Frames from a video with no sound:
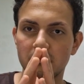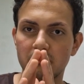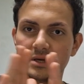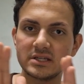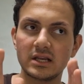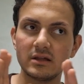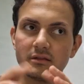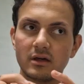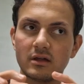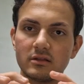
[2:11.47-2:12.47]
basically
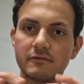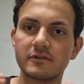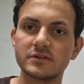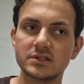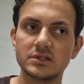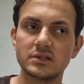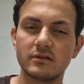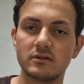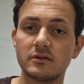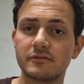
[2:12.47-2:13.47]
the difference is
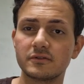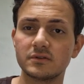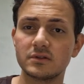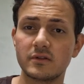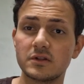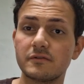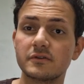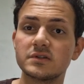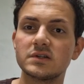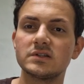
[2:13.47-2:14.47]

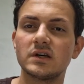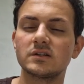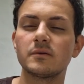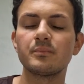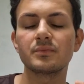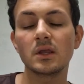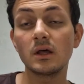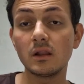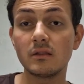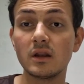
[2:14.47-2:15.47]
that
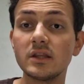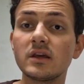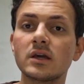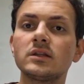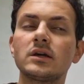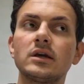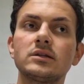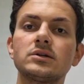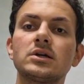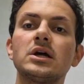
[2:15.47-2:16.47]
the leading
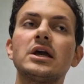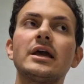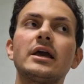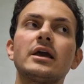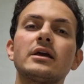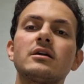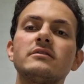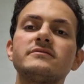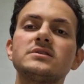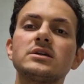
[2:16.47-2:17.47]
indicator
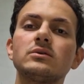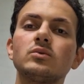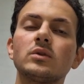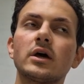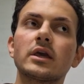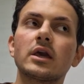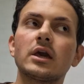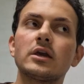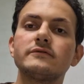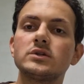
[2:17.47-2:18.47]
gives you
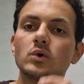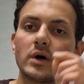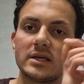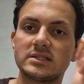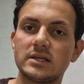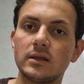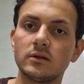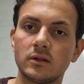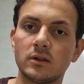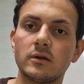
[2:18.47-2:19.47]
a
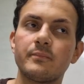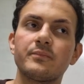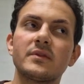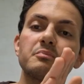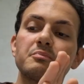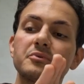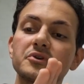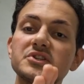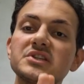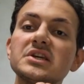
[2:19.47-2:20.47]
signal
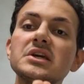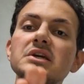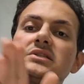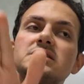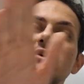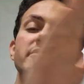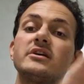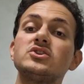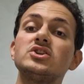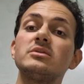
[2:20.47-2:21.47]
precedes the
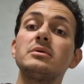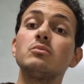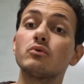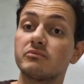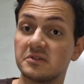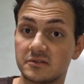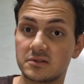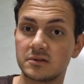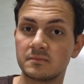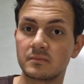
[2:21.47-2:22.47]
GDP
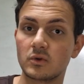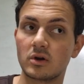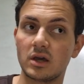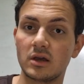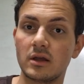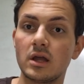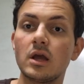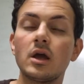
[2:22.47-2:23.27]
movement. Okay,